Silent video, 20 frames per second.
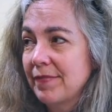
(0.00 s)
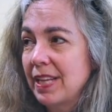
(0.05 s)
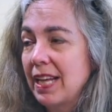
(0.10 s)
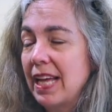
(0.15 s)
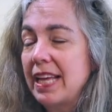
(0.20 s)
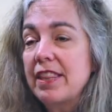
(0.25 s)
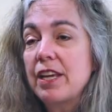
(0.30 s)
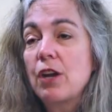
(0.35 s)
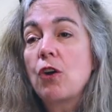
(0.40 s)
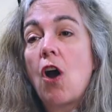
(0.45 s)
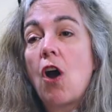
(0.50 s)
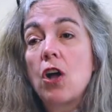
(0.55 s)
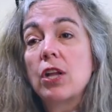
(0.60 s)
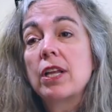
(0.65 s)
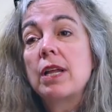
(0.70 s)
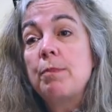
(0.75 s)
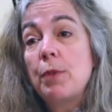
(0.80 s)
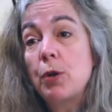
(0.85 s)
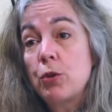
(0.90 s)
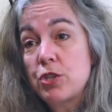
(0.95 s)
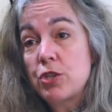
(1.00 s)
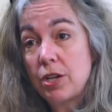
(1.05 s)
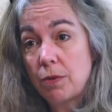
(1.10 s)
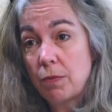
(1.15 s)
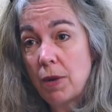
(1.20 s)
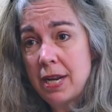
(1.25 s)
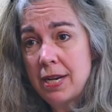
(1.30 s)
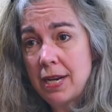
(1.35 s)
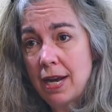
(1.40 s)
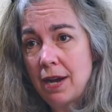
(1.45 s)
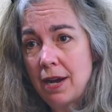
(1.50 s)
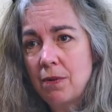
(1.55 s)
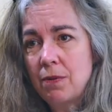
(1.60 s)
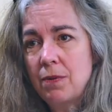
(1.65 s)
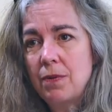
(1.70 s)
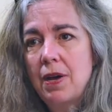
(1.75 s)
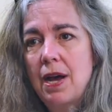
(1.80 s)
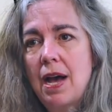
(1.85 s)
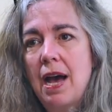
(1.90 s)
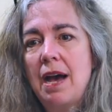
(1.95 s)
like they're all in motion right
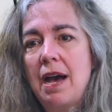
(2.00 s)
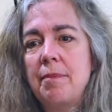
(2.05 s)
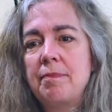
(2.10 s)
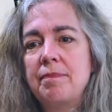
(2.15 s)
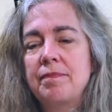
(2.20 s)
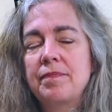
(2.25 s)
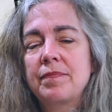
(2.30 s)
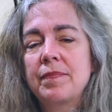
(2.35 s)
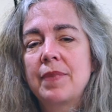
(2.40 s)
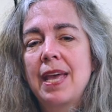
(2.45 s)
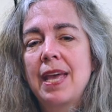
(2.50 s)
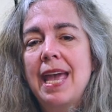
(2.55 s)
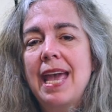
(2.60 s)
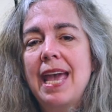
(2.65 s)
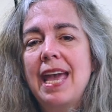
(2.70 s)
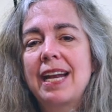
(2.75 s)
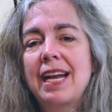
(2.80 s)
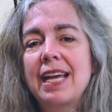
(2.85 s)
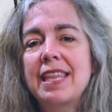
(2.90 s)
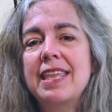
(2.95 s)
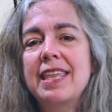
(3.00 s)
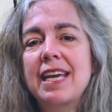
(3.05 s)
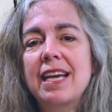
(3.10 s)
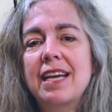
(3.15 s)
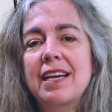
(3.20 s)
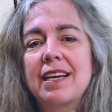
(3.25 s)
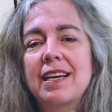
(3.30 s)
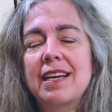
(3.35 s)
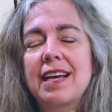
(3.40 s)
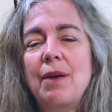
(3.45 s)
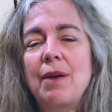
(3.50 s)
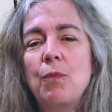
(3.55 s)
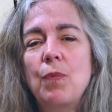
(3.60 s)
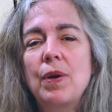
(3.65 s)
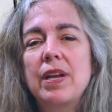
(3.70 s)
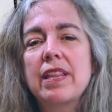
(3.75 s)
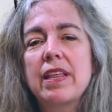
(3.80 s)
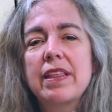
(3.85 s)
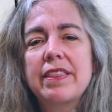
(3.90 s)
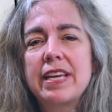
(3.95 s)
now. Um, and I think
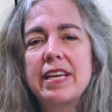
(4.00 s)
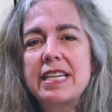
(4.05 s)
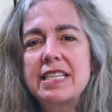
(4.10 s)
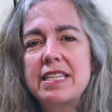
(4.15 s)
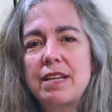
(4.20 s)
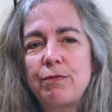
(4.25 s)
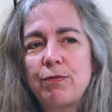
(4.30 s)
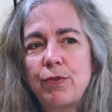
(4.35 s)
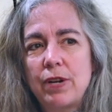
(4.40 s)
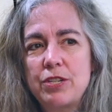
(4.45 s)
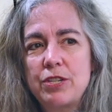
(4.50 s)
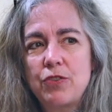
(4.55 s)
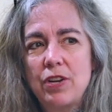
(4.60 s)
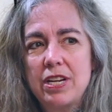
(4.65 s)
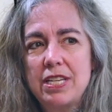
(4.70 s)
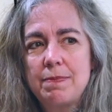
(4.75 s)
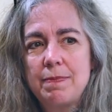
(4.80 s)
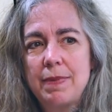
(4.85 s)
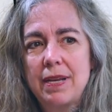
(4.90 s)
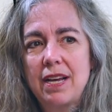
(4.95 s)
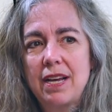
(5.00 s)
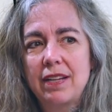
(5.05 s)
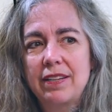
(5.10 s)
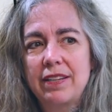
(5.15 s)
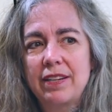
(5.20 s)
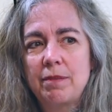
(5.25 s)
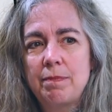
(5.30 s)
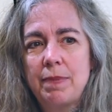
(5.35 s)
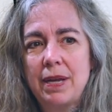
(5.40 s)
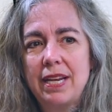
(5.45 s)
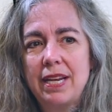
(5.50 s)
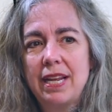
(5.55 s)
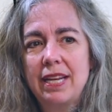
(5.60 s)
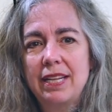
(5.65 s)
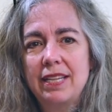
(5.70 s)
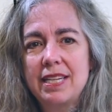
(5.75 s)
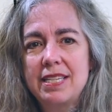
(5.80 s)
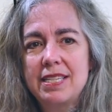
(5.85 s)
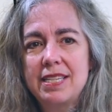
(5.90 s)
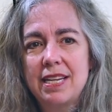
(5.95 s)
one of the things that frustrates me a little bit in
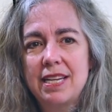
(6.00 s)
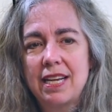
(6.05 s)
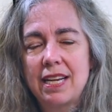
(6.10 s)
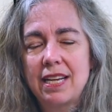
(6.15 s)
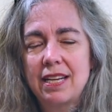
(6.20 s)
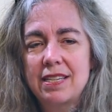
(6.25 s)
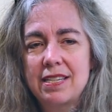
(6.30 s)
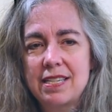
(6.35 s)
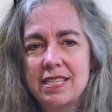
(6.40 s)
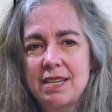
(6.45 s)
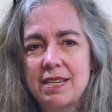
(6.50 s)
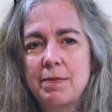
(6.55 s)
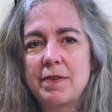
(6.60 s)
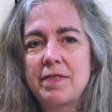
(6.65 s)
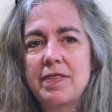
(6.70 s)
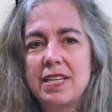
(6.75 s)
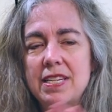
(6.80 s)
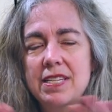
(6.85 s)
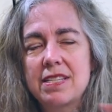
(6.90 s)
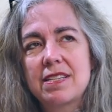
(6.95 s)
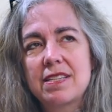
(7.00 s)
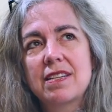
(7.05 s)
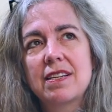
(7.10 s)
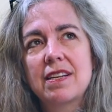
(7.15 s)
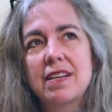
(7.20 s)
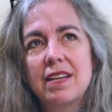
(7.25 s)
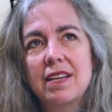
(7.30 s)
listening to some of these